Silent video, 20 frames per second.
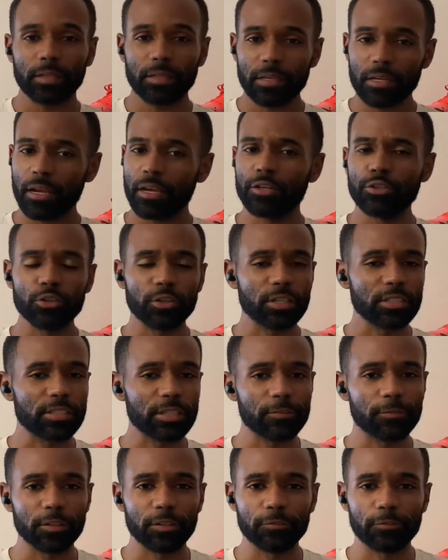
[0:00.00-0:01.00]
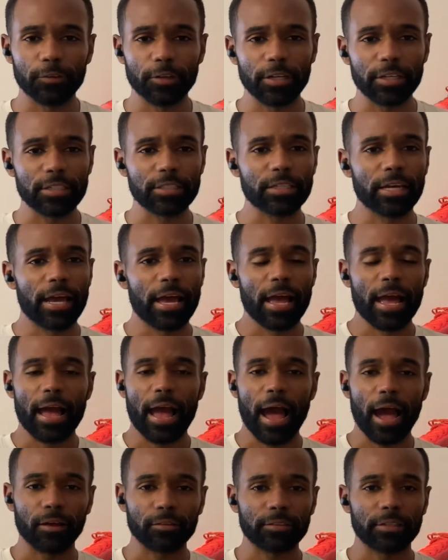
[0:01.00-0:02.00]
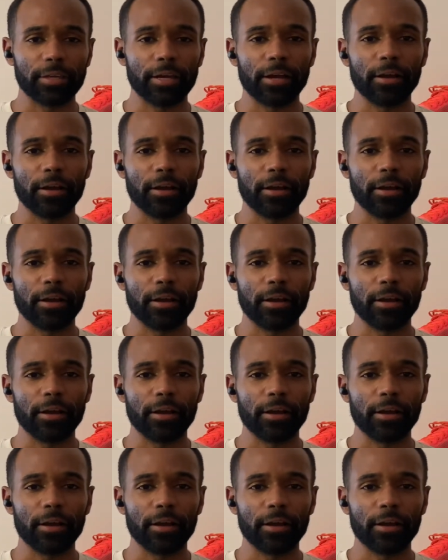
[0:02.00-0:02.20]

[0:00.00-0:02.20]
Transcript: as you can see from the footage out there.